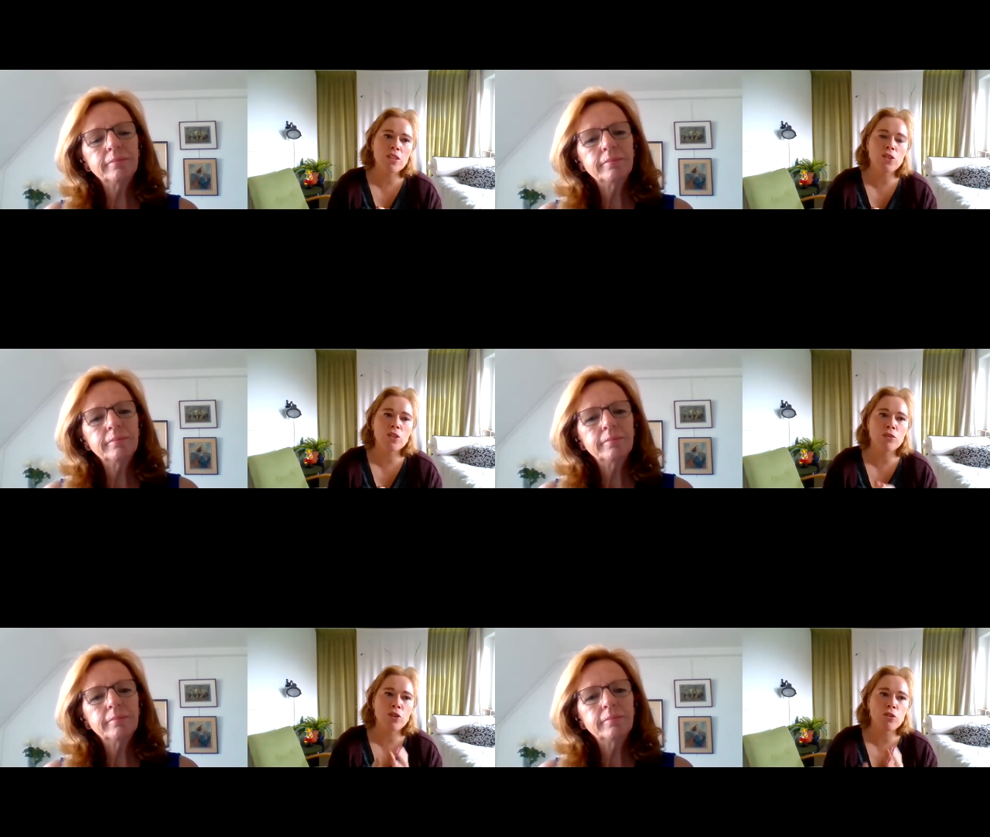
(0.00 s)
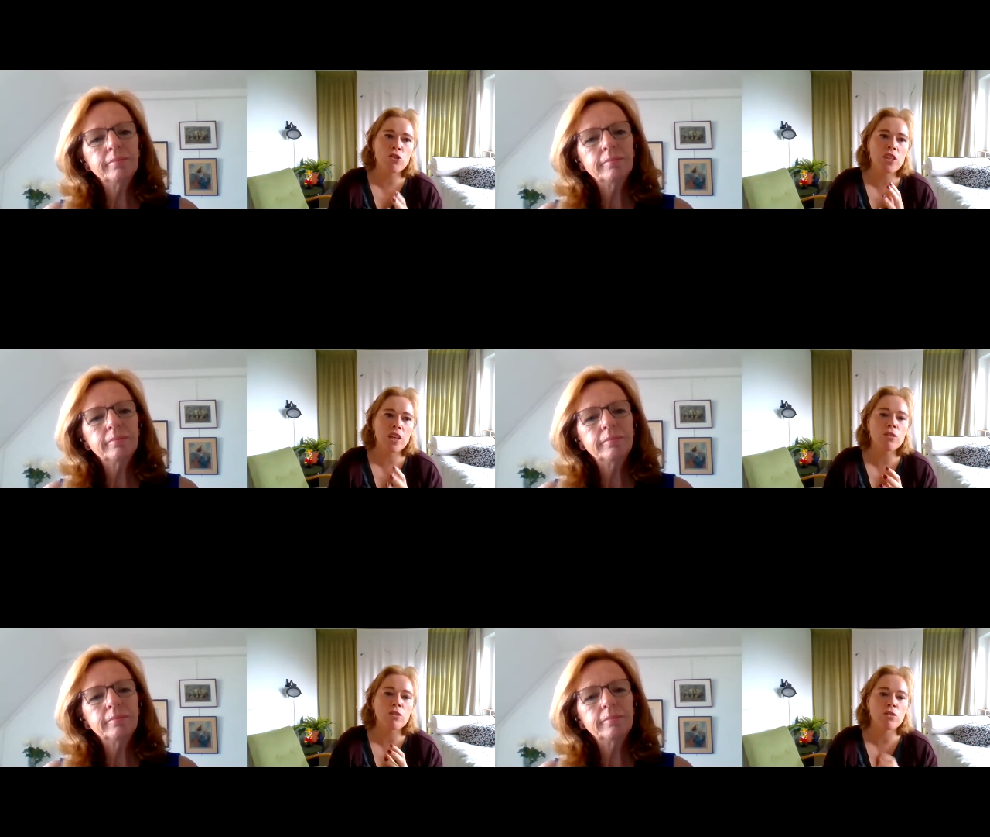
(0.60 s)
Speaker 1: executive coaching
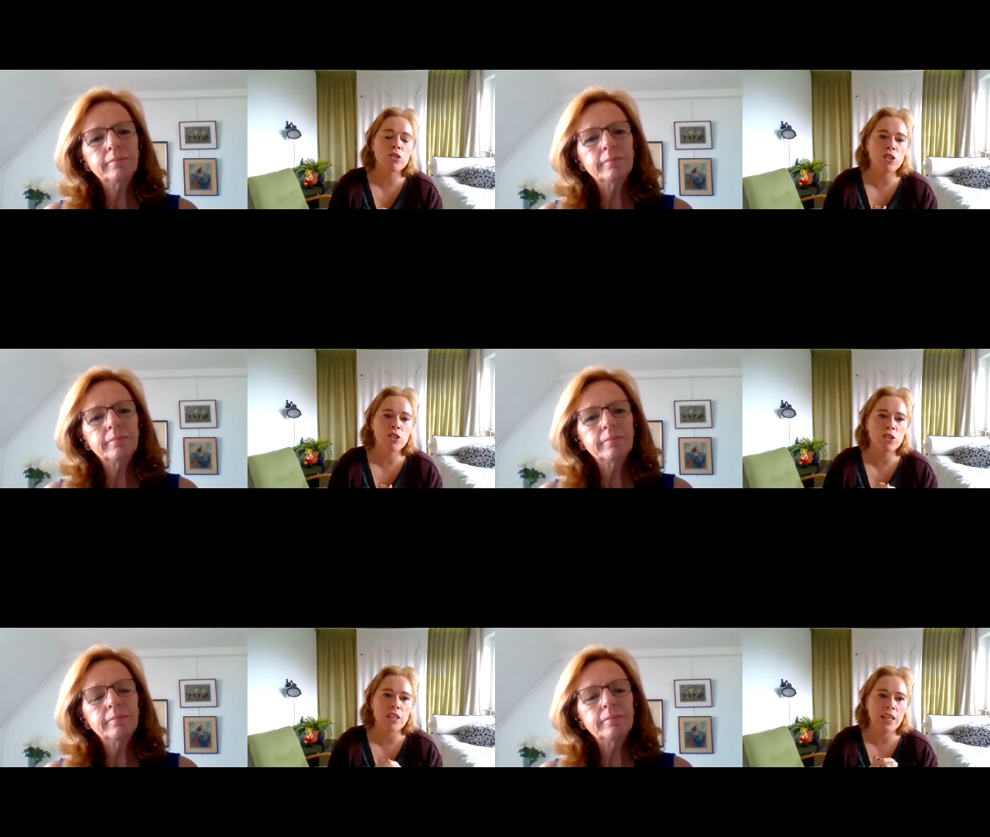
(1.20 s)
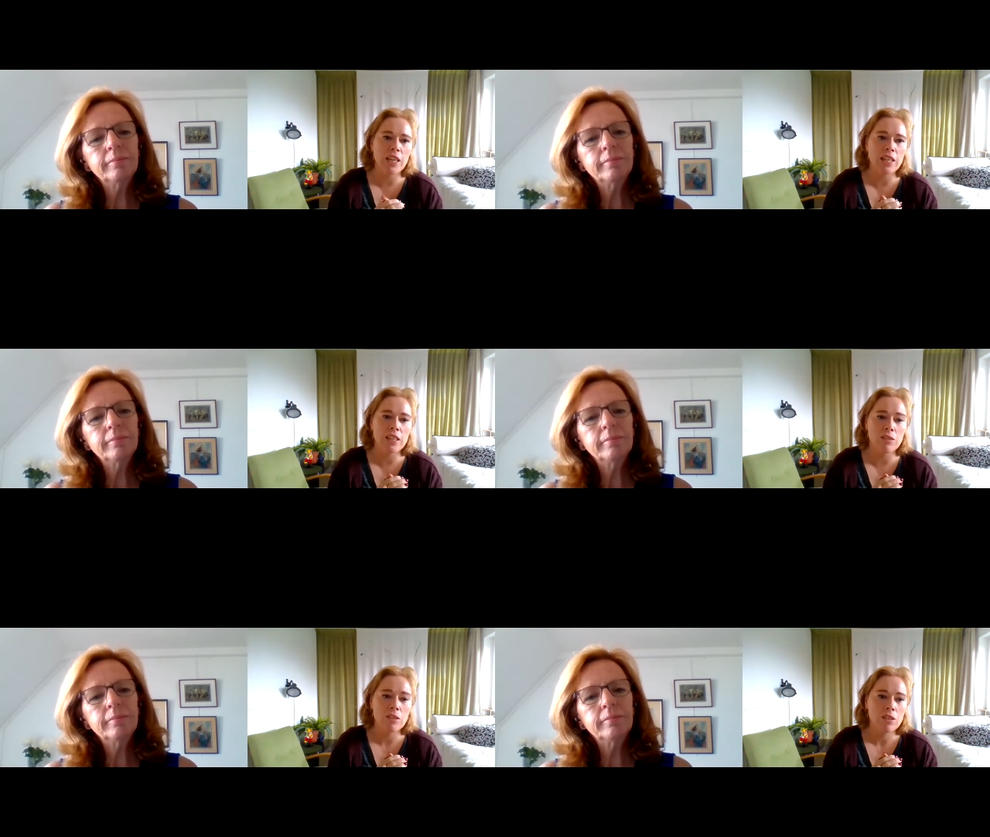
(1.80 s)
and
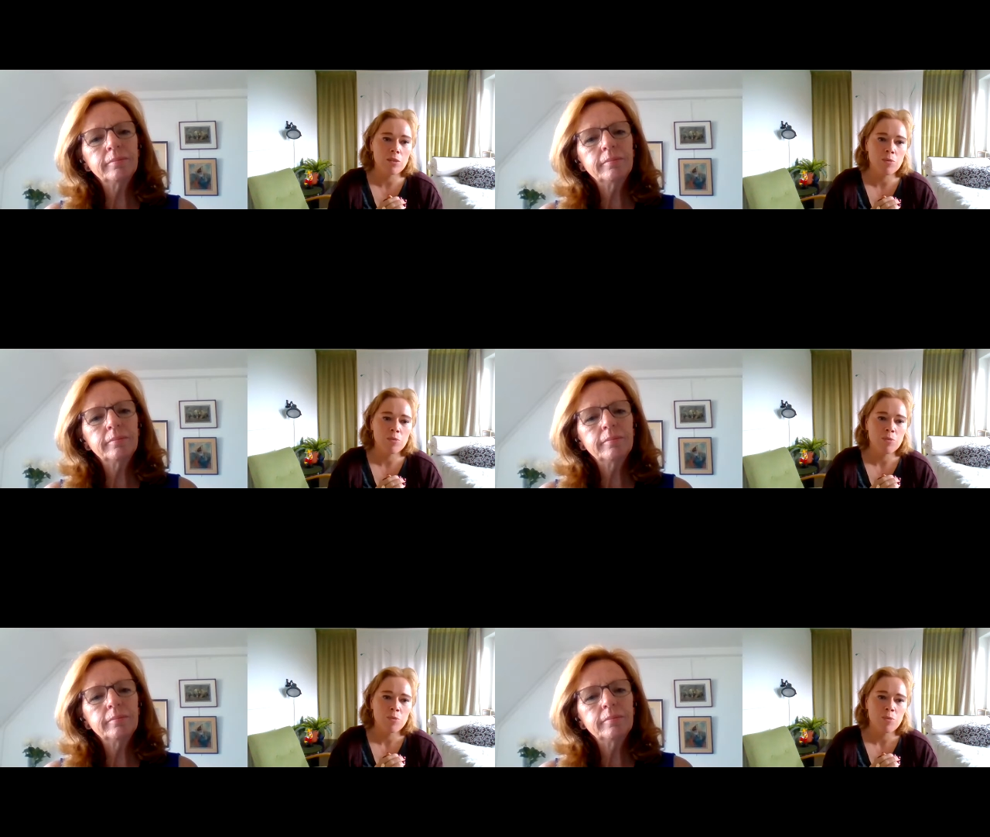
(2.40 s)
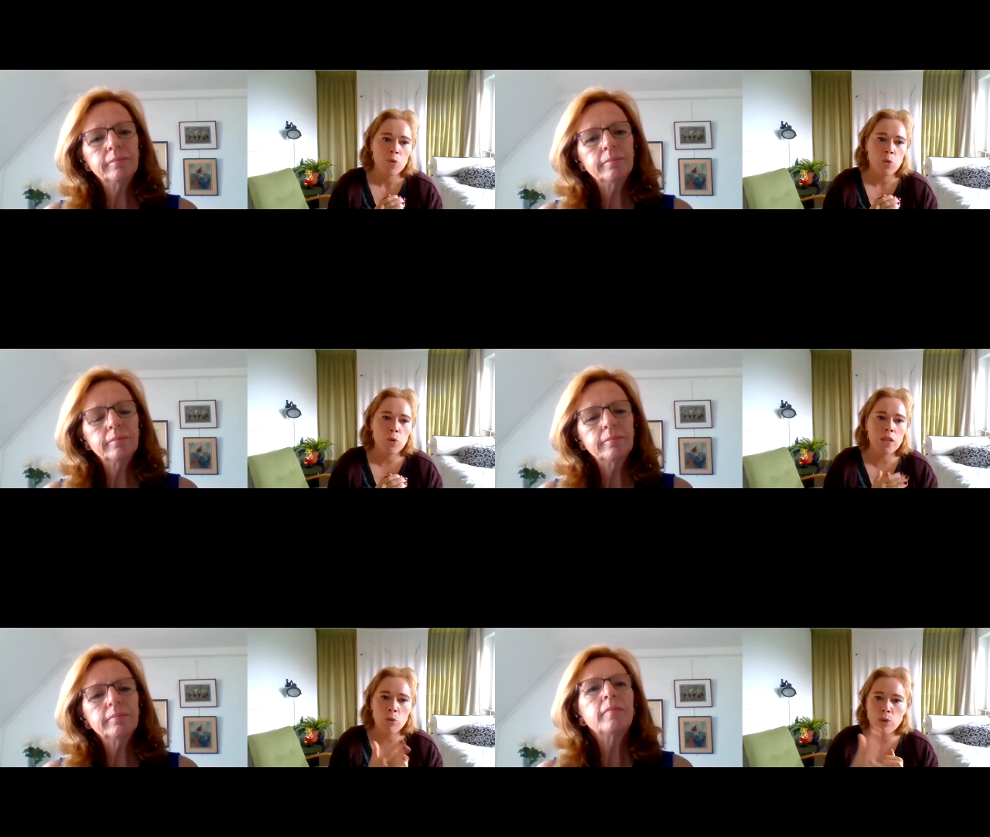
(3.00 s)
consulting?
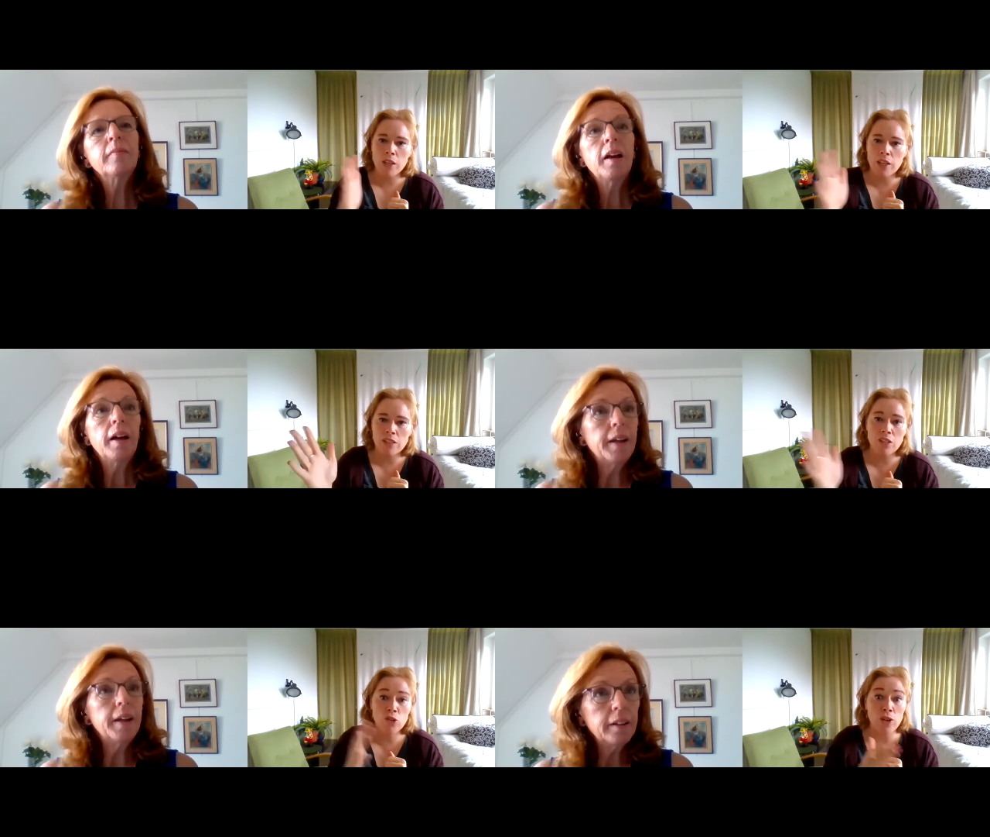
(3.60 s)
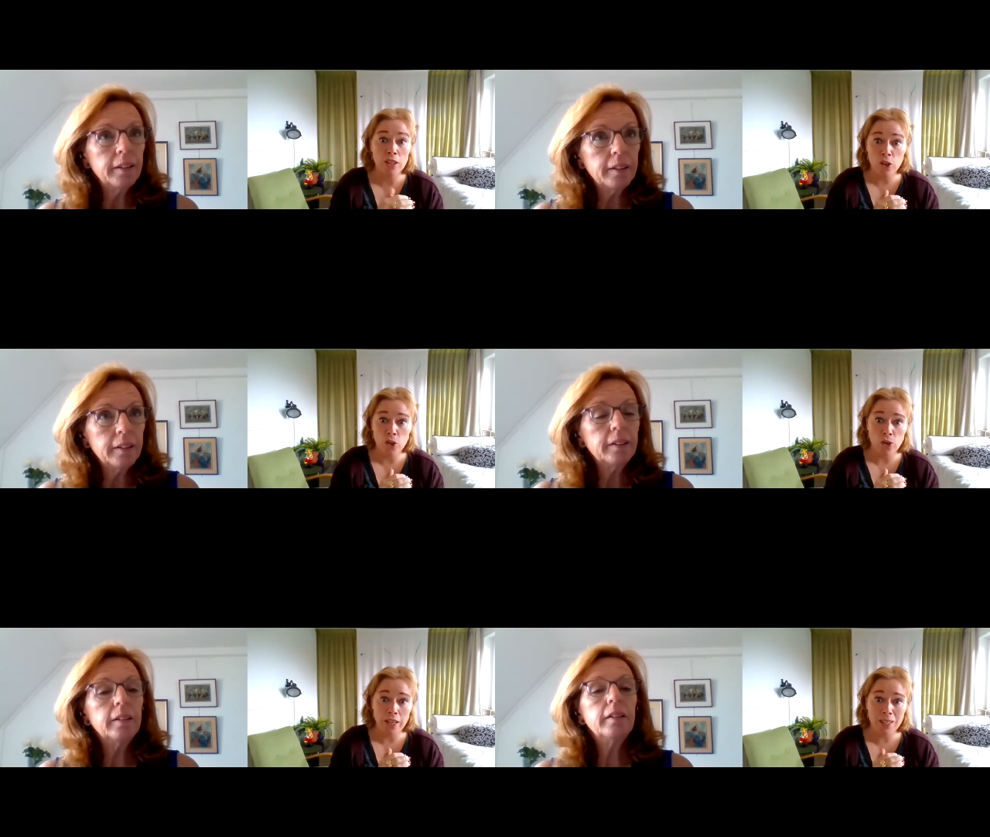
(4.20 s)
Where is the trend
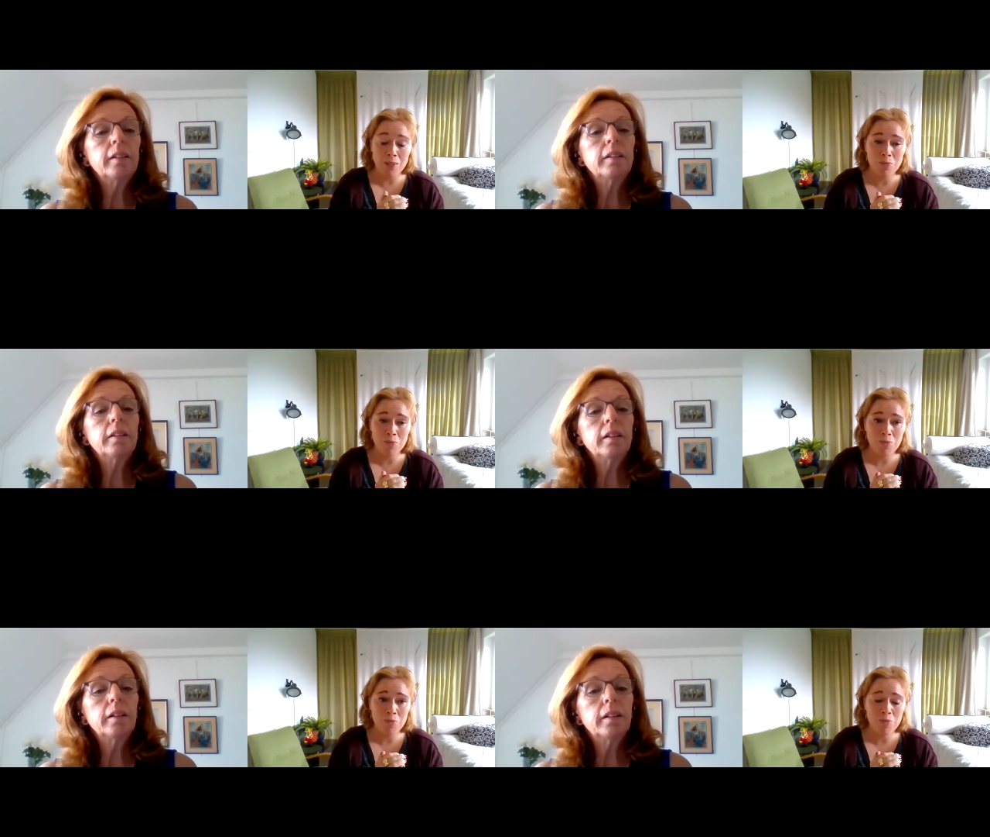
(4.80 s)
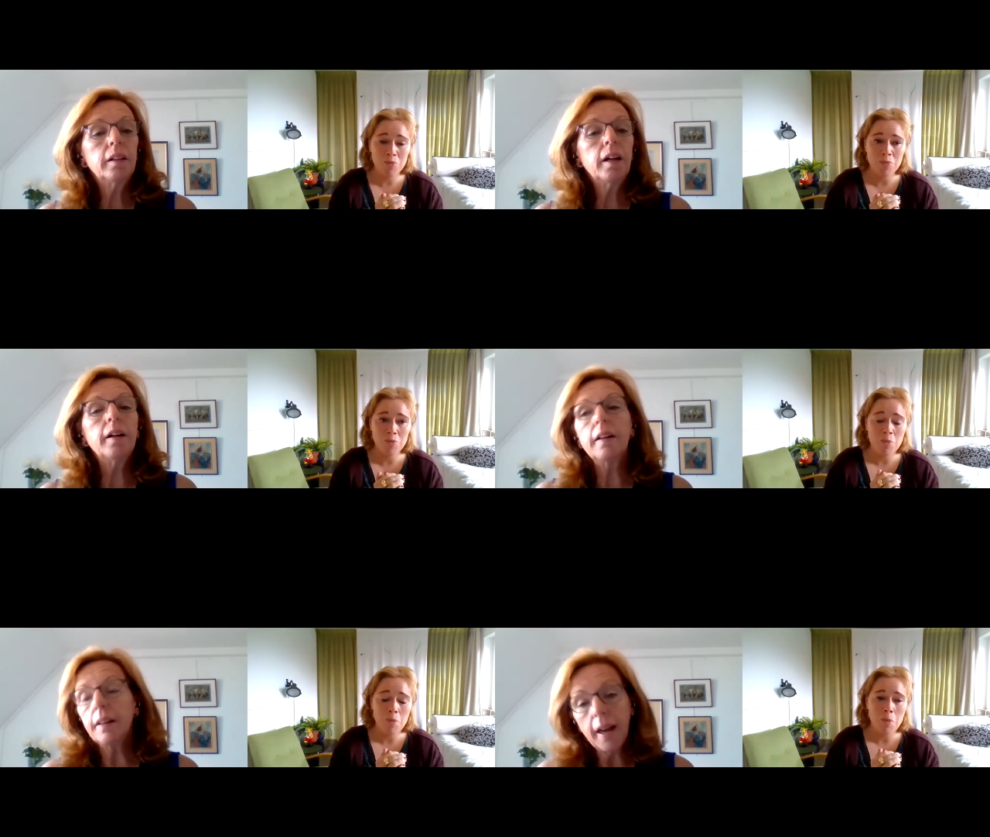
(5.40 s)
going? It